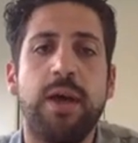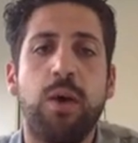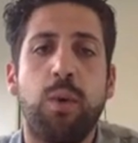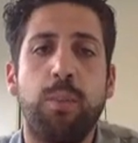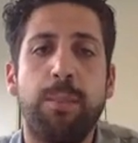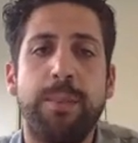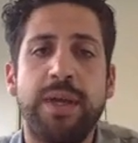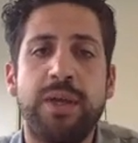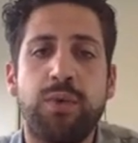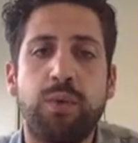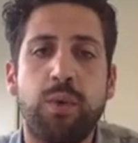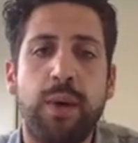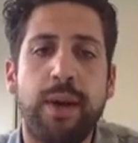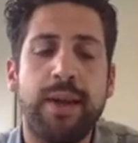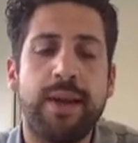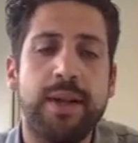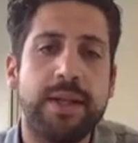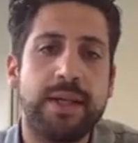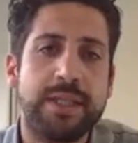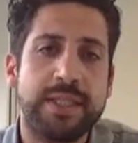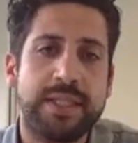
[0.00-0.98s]

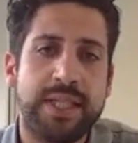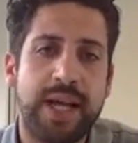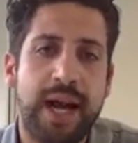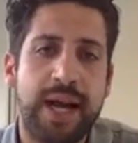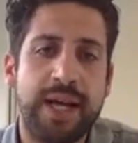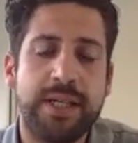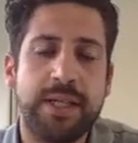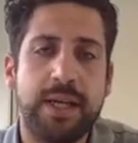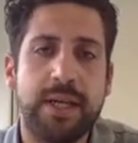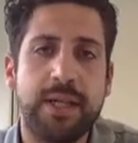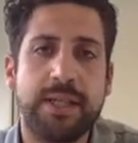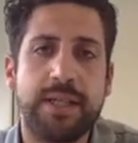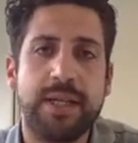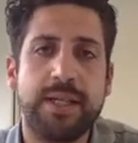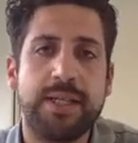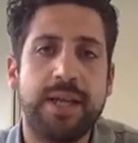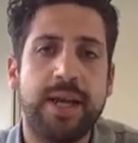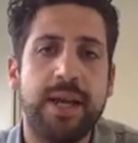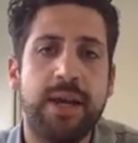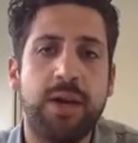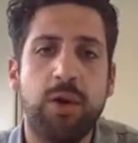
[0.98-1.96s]
between
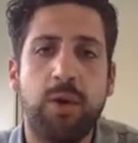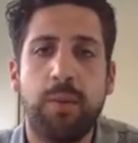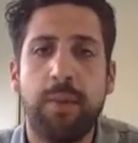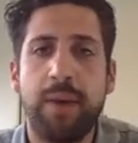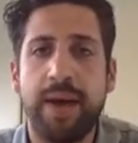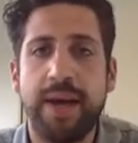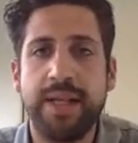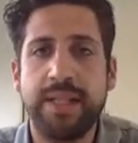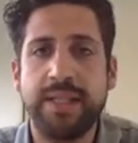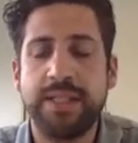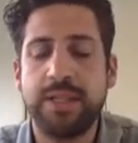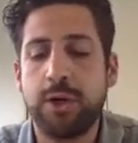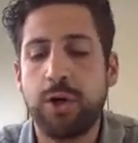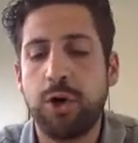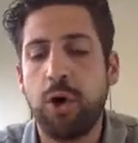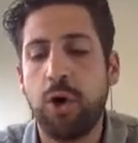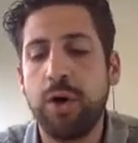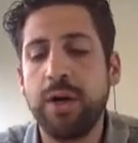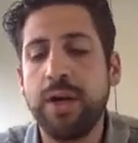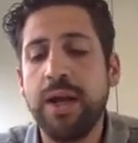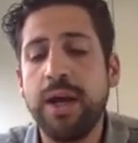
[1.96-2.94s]
titanium and
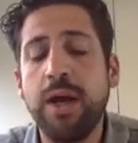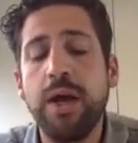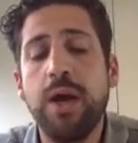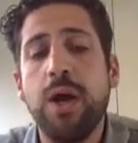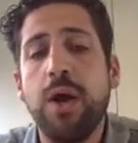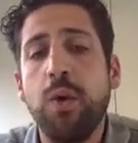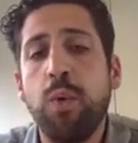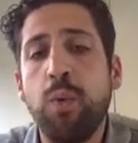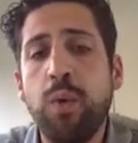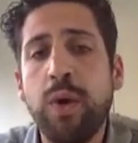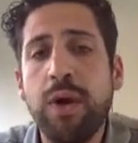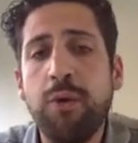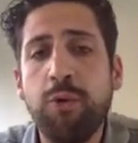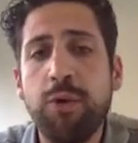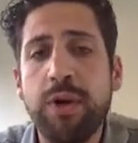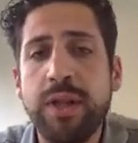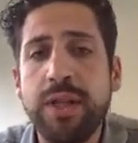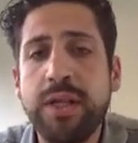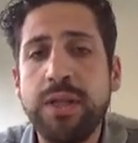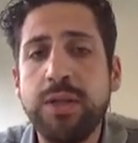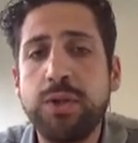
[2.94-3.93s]
zirconia, we are
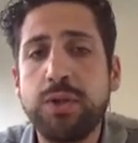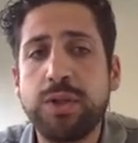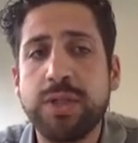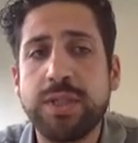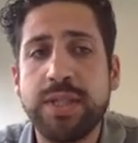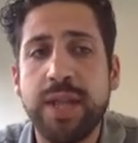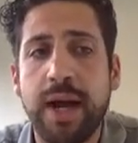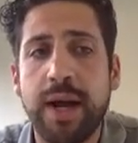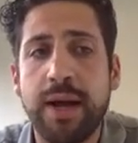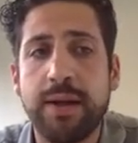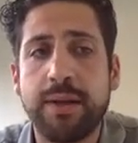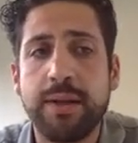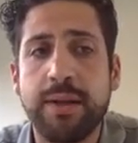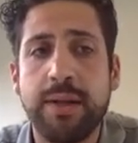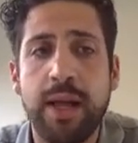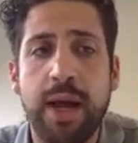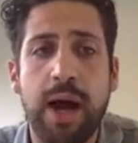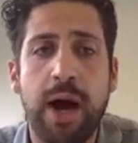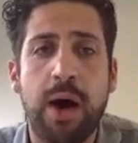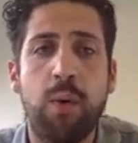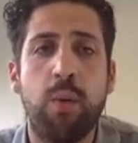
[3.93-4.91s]
ready to start
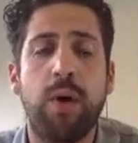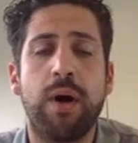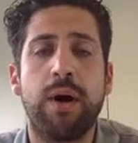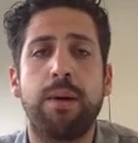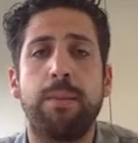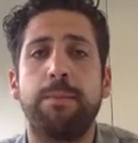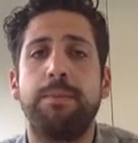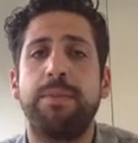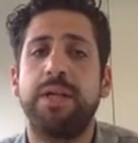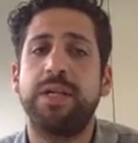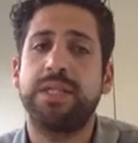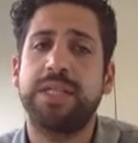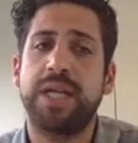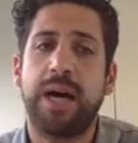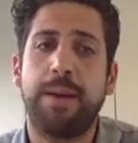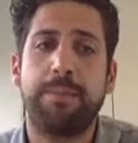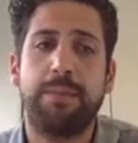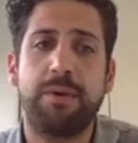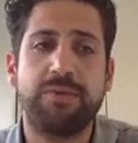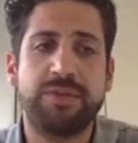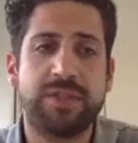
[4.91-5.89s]
our
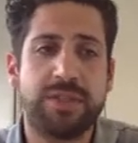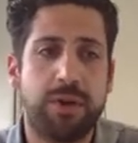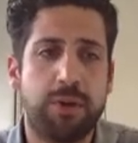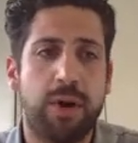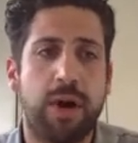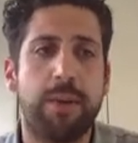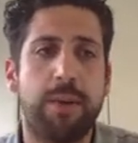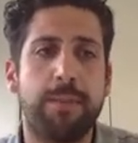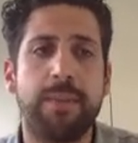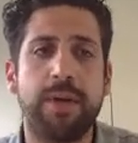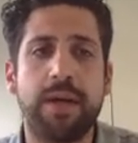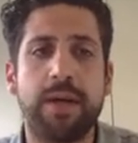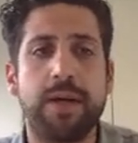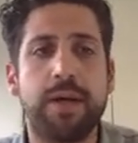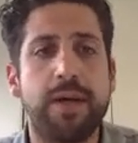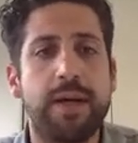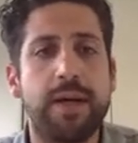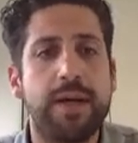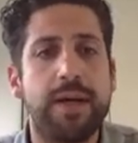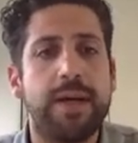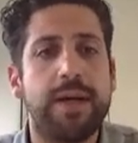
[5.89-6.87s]
build-up of ceramic.
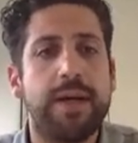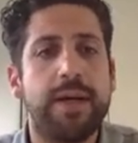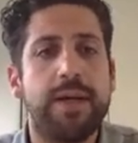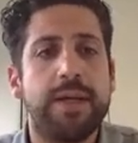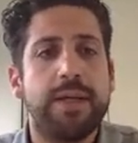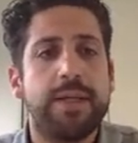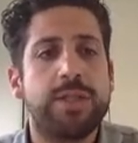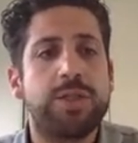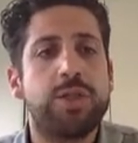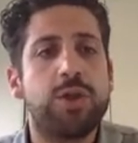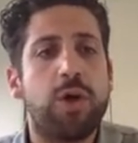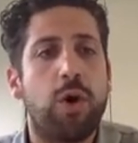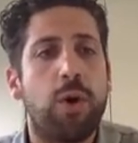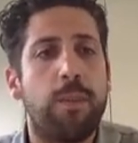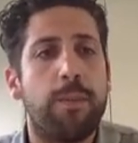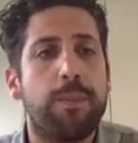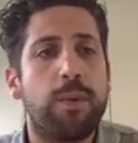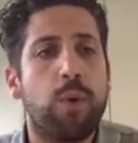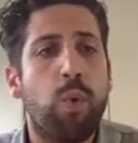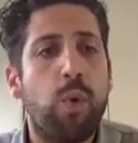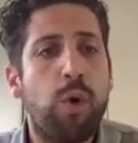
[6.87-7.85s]

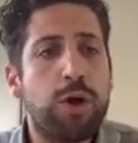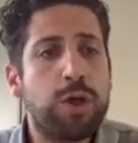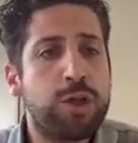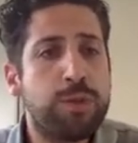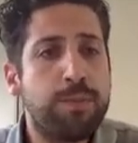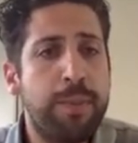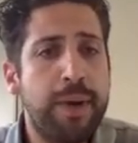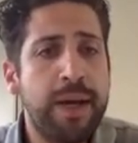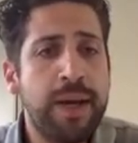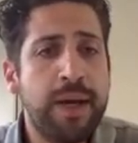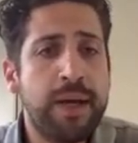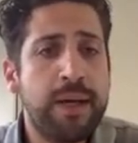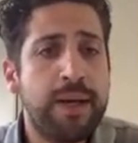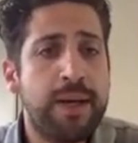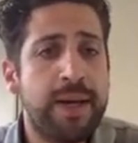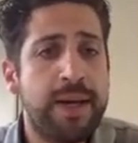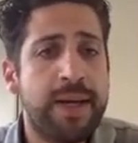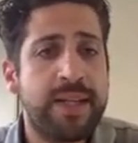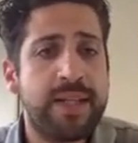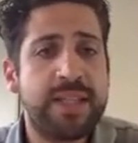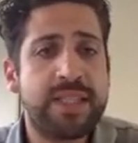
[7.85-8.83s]
So, wash bake,
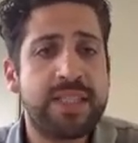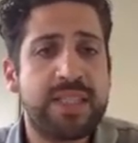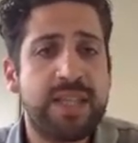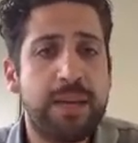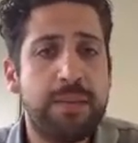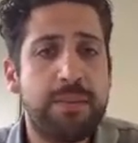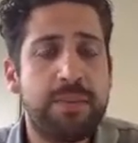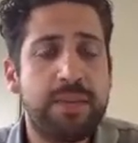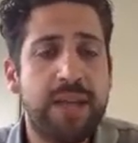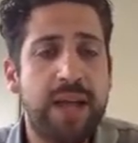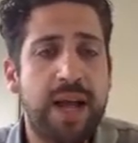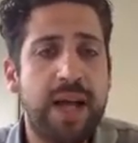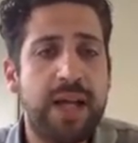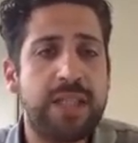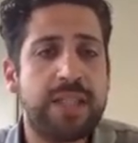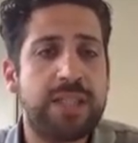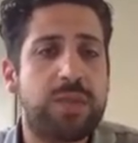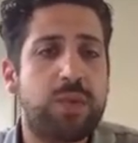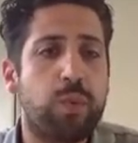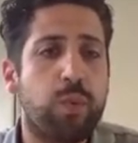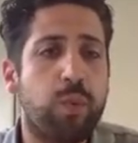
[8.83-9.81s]
in the same
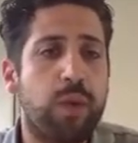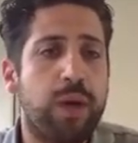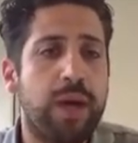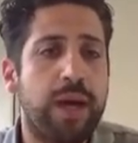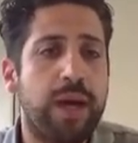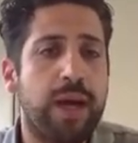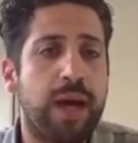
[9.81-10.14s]
times we